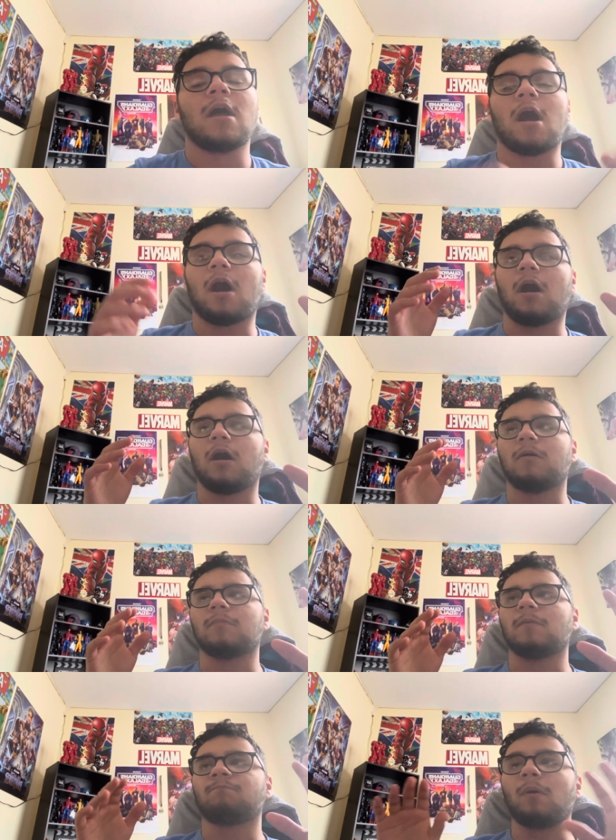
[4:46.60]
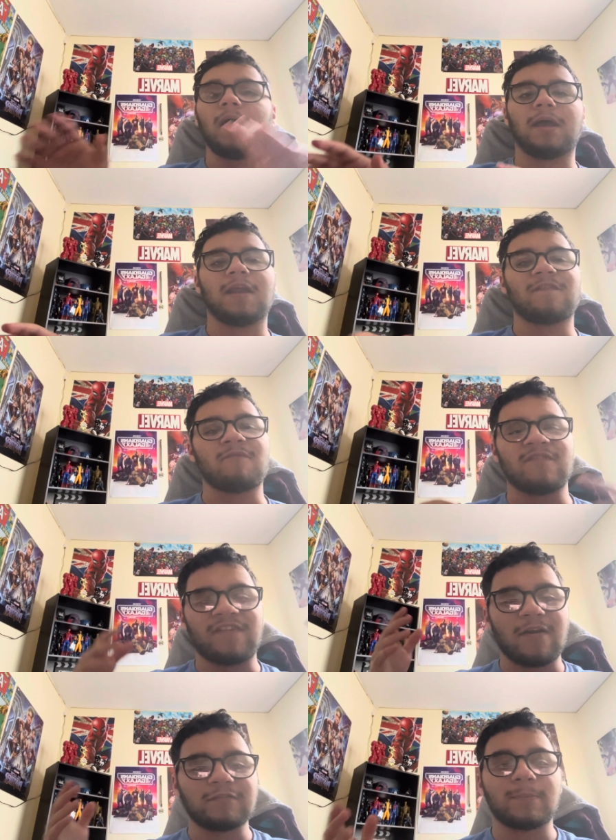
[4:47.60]
Um, but if, if
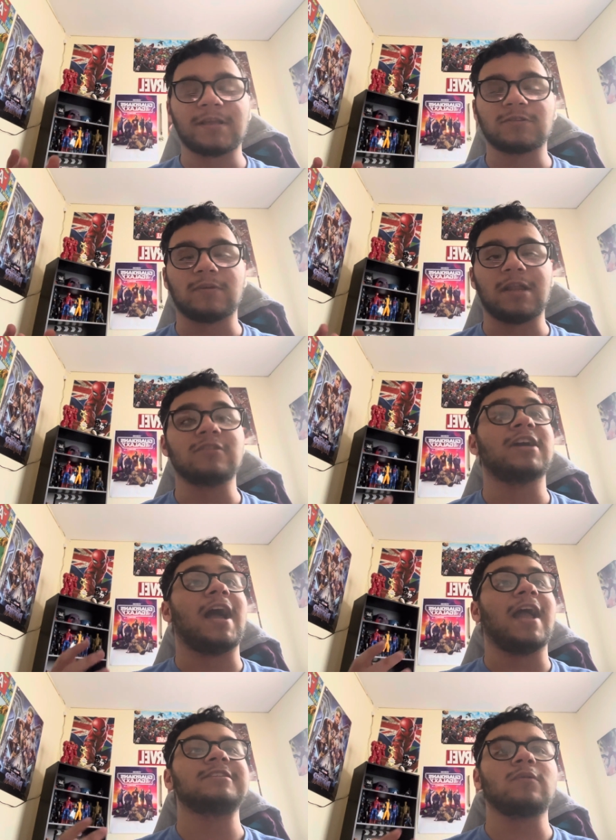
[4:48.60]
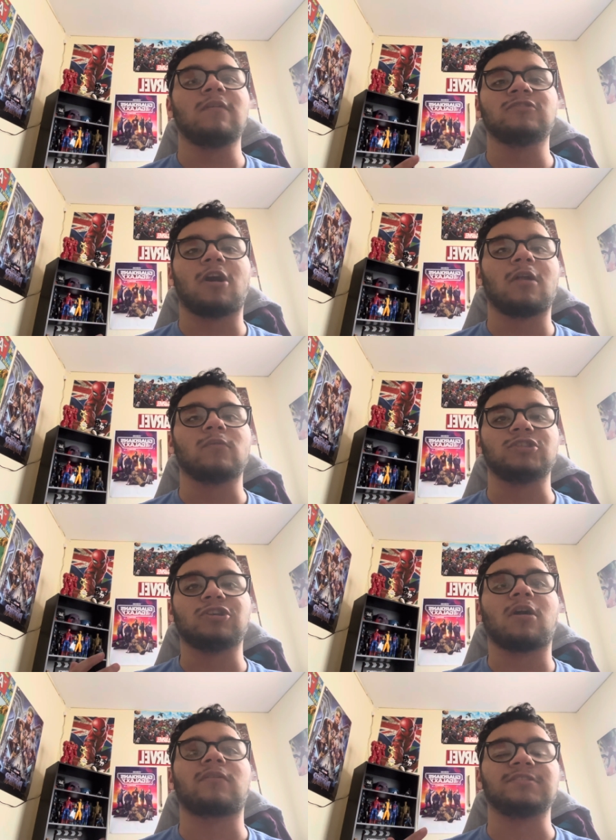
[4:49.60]
I have to pick someone else, I actually would have gone with
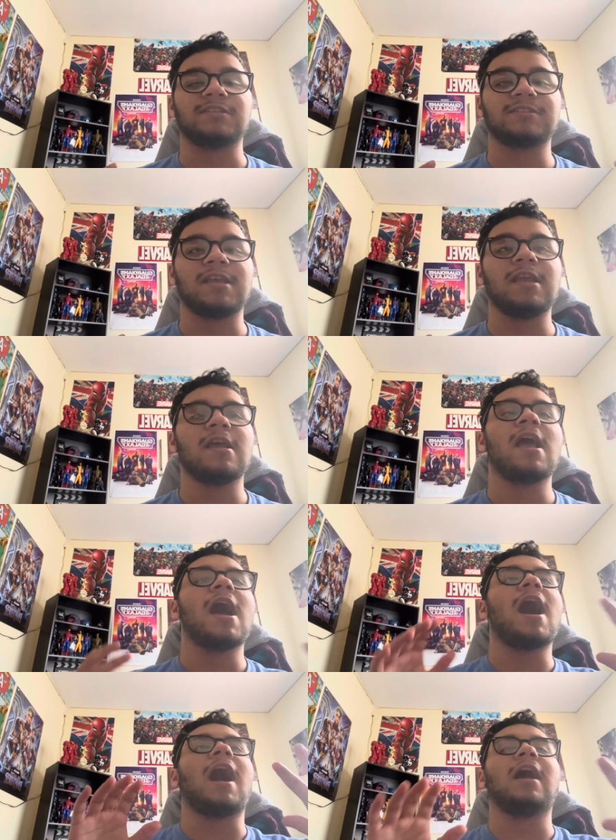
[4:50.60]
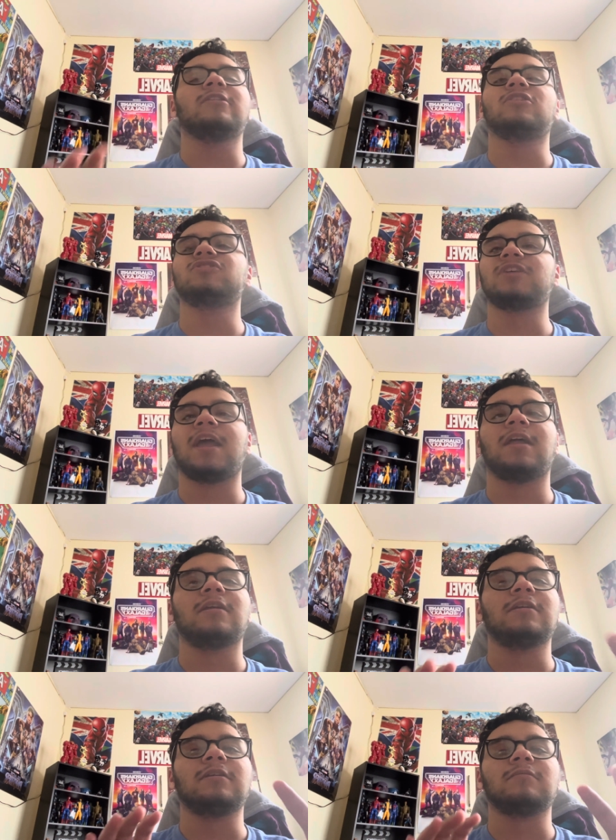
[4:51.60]
John Krasinski. I
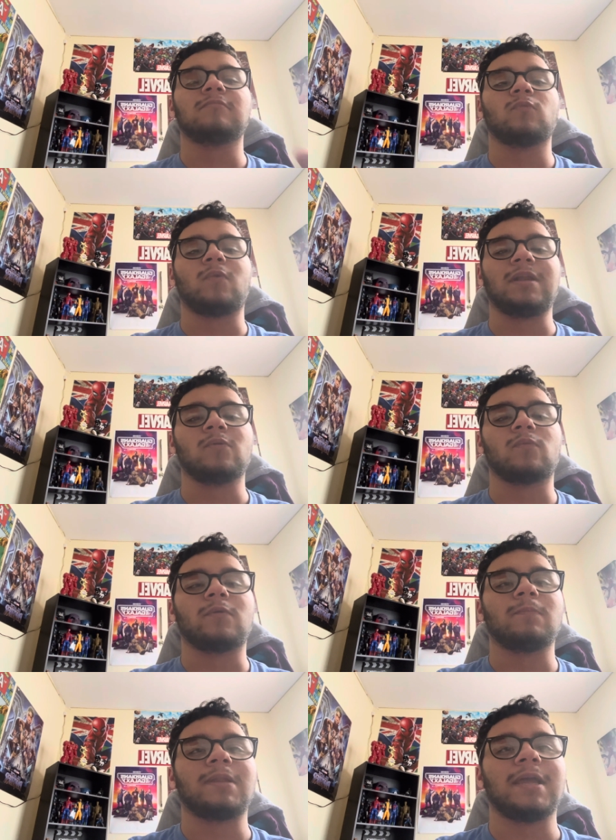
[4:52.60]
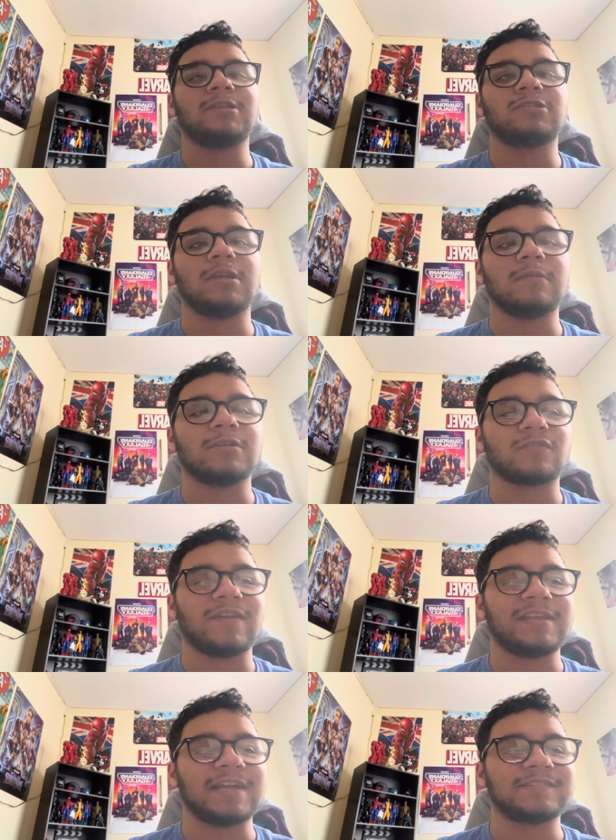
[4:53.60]
understand when he played Mr.
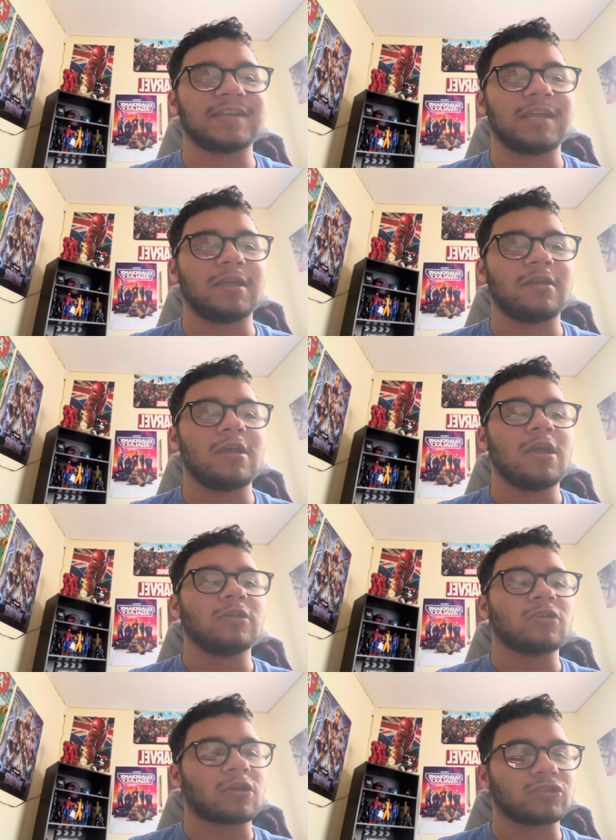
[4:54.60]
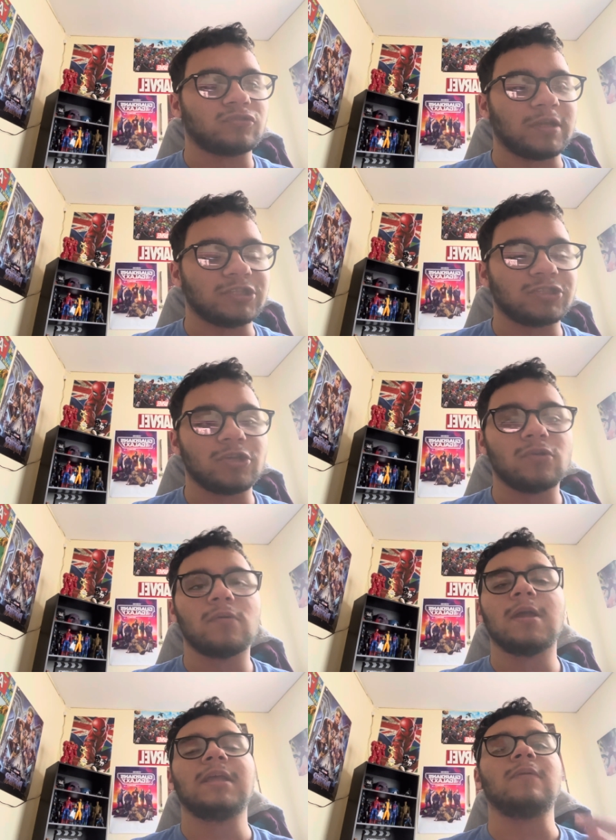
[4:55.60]
Fantastic in Doctor Strange 2,
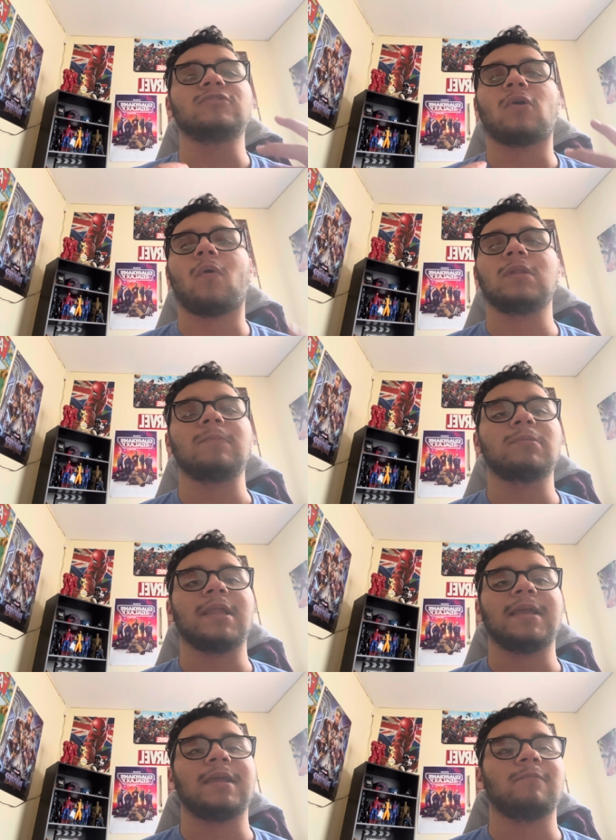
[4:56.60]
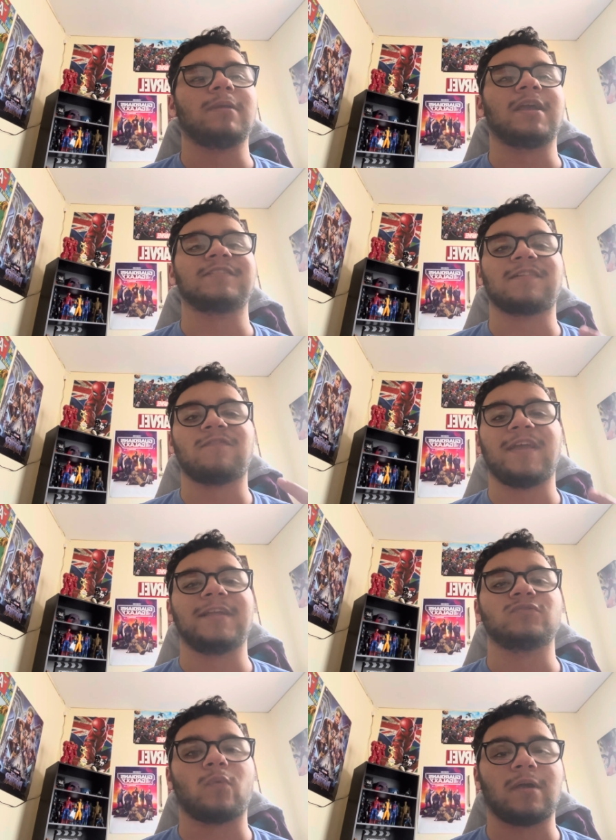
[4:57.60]
he was only playing it because the
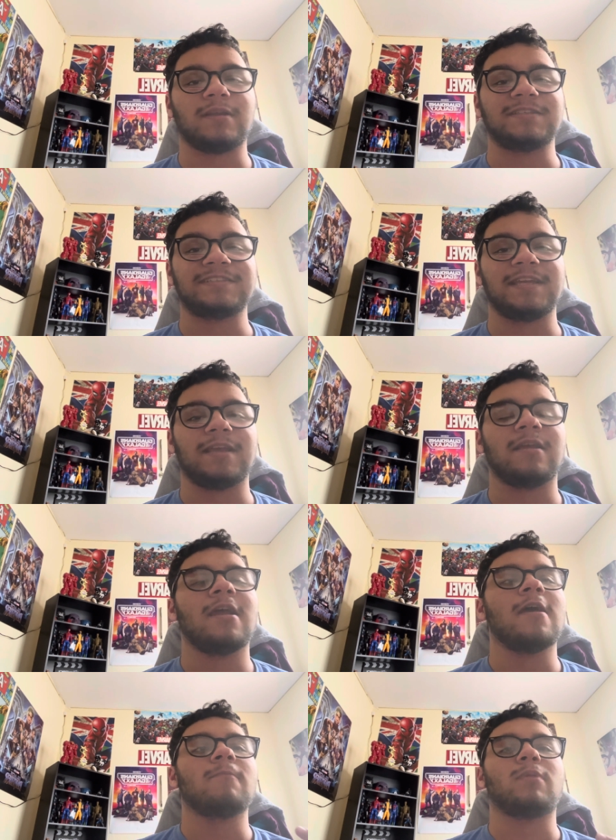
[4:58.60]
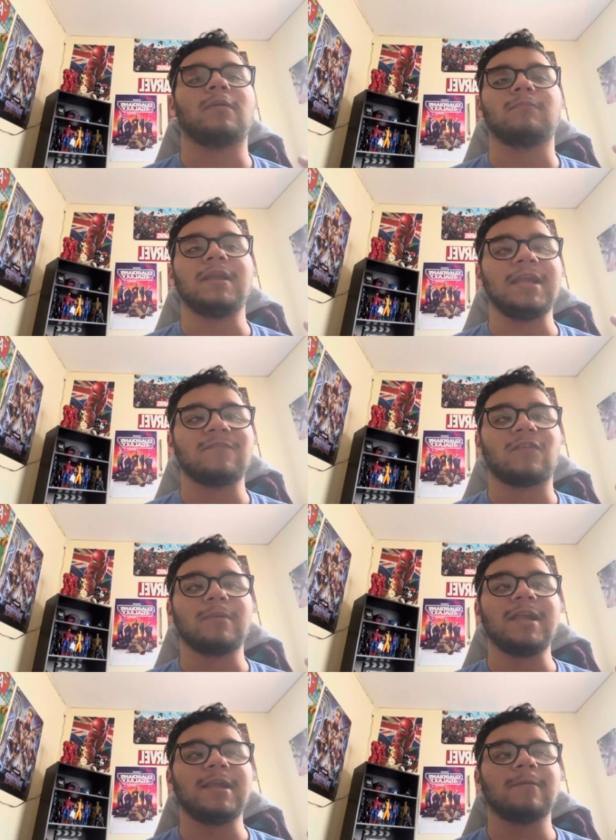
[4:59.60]
fans wanted to see it. But me, for
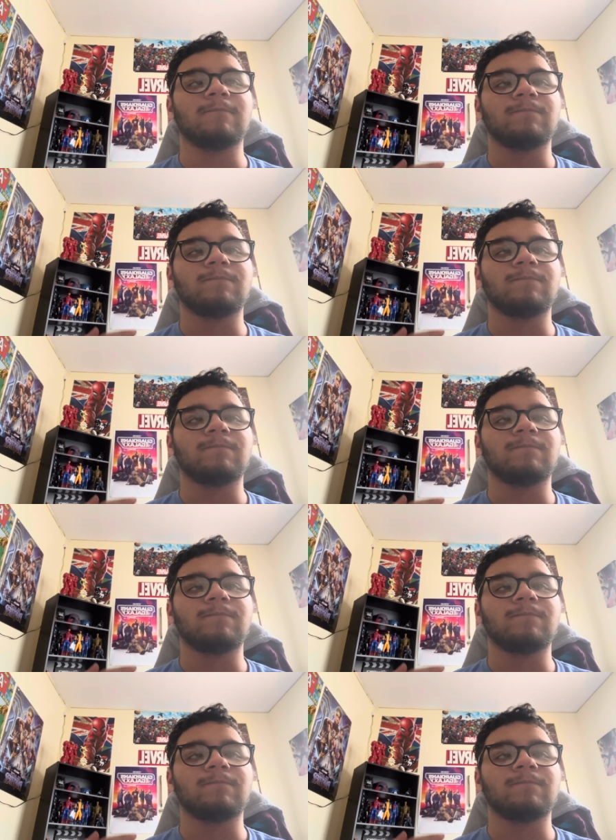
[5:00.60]
me,